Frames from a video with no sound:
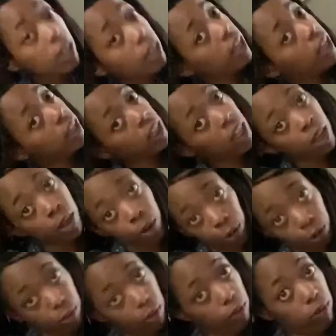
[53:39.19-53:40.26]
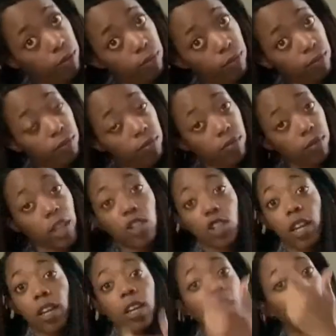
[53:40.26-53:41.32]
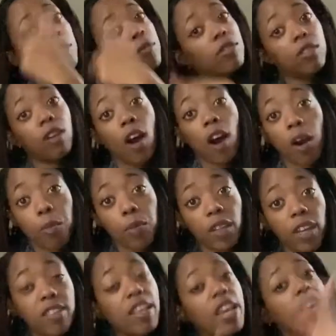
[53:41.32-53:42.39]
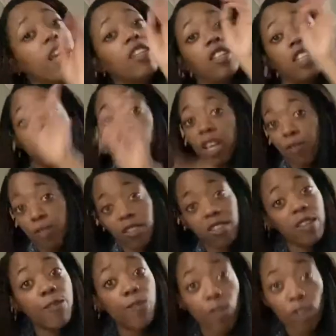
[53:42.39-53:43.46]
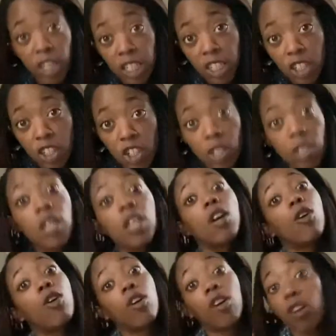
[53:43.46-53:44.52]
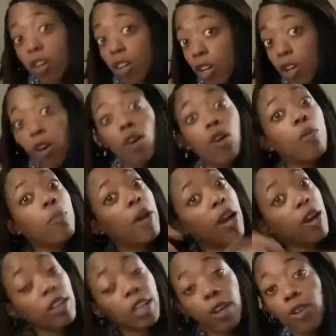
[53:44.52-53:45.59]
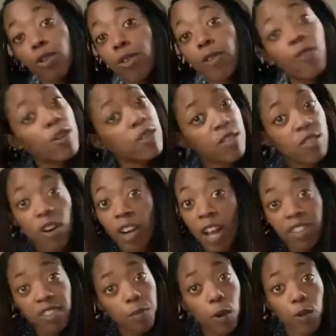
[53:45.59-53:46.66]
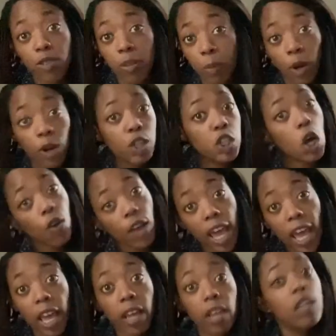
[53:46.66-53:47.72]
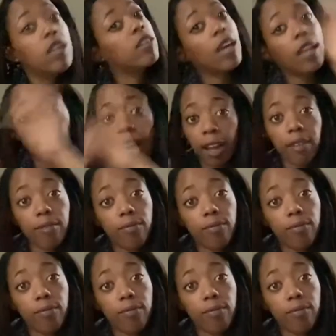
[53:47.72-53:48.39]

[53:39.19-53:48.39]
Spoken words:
Hello. They trying to come into our place. Did you ever see Fringe? Parallel universes are not supposed to merge, okay? They not.